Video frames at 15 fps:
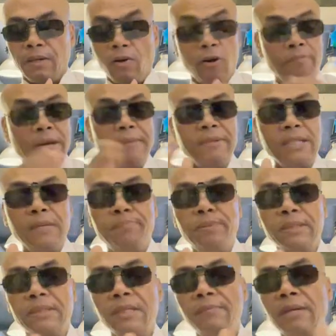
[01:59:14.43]
Or maybe they
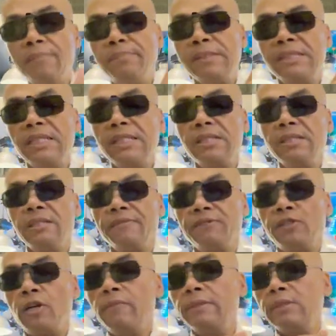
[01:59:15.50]
put them in positions of
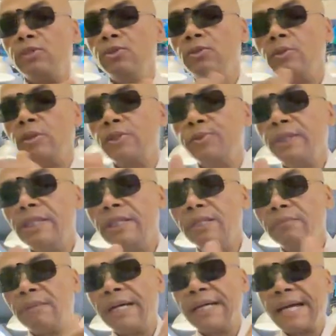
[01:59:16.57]
servitude or treated
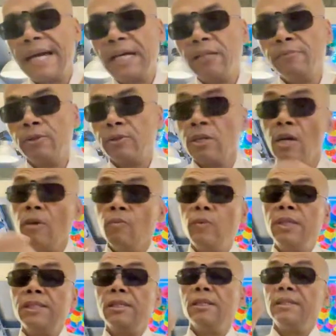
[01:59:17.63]
them like animals,
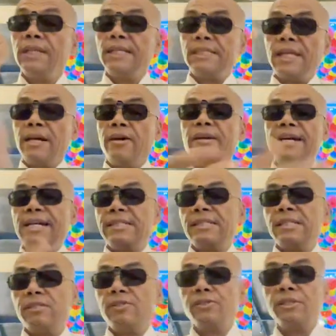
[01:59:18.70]
which they say our
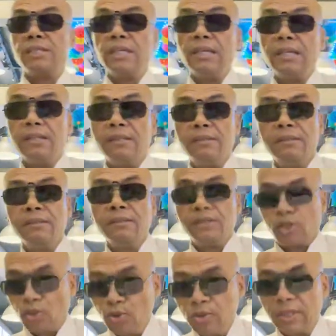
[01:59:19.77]
ancestors did
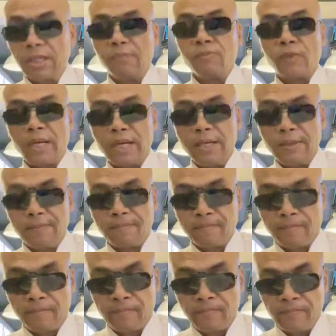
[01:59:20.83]
to them, right?
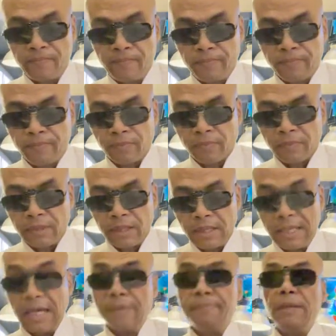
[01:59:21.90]

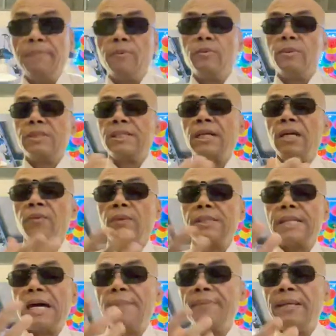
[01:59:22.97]
A lot of people will say
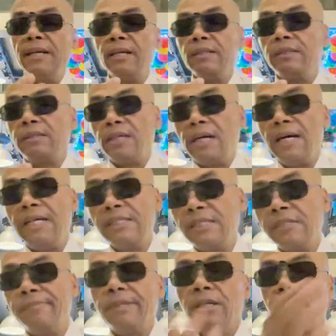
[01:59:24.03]
what's happening to us
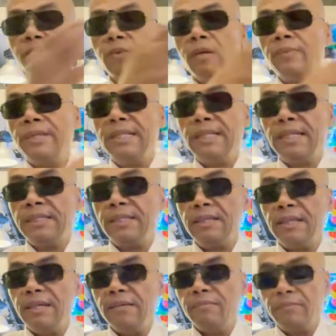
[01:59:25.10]
is because of what we did to
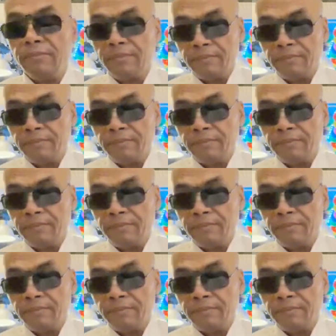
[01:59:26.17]
them.